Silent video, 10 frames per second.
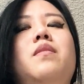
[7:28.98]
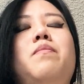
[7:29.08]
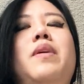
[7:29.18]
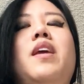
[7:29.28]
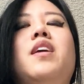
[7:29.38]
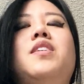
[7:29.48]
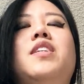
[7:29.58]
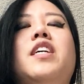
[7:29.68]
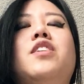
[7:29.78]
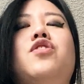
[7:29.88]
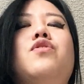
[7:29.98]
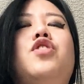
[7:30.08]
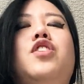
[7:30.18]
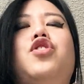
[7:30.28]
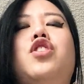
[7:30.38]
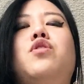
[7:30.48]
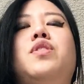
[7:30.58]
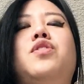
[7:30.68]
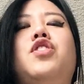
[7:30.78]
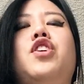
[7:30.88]
Being a dick just shows
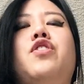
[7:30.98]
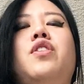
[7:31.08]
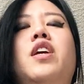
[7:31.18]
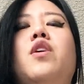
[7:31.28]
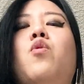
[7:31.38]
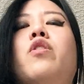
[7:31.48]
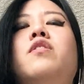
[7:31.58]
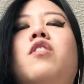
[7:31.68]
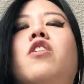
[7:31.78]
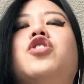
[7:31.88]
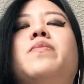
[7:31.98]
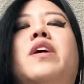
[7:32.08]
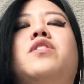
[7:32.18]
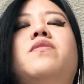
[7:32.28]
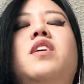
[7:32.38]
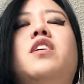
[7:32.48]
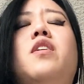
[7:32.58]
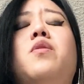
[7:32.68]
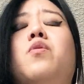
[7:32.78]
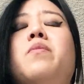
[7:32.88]
insecurity or large amounts of
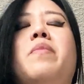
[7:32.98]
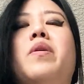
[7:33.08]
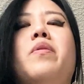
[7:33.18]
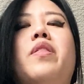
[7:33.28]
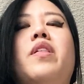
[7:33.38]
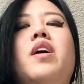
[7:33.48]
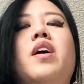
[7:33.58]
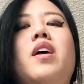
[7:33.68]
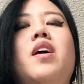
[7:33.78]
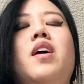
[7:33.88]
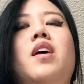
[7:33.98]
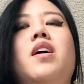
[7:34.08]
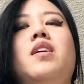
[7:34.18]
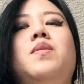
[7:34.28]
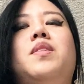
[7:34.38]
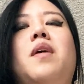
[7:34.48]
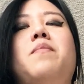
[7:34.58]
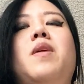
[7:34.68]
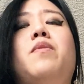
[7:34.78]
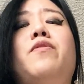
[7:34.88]
ego or both. Some
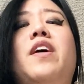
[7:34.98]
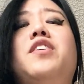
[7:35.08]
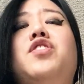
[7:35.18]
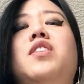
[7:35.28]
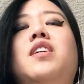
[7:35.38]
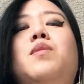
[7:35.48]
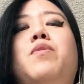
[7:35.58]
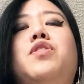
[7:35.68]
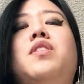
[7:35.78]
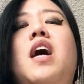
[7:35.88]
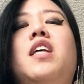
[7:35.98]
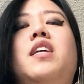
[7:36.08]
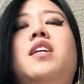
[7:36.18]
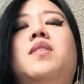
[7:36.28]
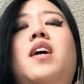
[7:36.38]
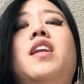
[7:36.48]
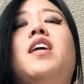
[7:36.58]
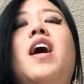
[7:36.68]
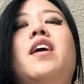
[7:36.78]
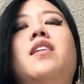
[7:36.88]
people fetish these personalities, and
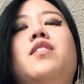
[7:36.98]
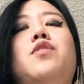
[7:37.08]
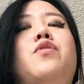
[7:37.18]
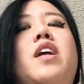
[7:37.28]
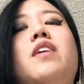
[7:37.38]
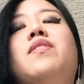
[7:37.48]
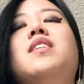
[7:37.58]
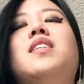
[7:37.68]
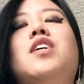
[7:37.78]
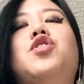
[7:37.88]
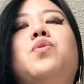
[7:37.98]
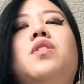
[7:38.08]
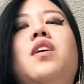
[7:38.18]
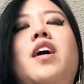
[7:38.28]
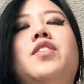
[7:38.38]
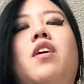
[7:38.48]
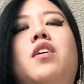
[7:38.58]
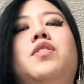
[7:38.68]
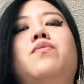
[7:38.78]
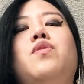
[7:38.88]
again, great if consensual and
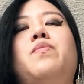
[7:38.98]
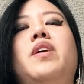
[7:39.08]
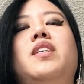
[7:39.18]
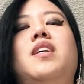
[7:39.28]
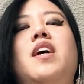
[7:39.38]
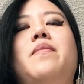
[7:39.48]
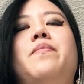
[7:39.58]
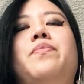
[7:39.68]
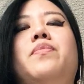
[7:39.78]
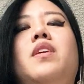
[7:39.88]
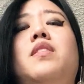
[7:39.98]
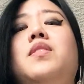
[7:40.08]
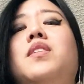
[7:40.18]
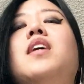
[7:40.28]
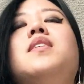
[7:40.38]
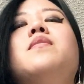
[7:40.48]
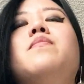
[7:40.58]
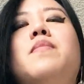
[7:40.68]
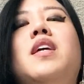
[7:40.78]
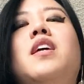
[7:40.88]
awesome for playtime. This
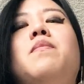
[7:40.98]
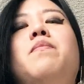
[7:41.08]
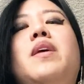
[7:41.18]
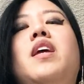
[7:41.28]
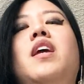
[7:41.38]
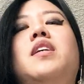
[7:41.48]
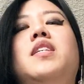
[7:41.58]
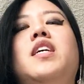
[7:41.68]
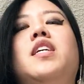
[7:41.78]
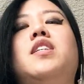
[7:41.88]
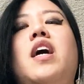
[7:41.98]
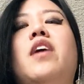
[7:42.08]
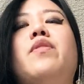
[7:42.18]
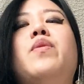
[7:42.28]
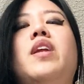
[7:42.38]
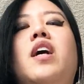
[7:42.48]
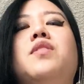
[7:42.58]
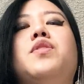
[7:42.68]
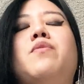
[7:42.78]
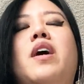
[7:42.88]
doesn't mean be a dick to everyone
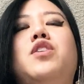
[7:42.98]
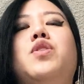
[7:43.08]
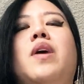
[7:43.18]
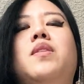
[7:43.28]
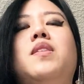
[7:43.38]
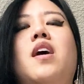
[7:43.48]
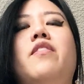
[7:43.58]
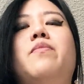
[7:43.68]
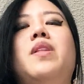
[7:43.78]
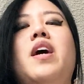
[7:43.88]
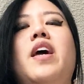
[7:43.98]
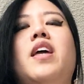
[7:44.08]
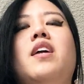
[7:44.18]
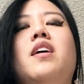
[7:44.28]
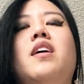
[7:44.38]
else around you outside of play.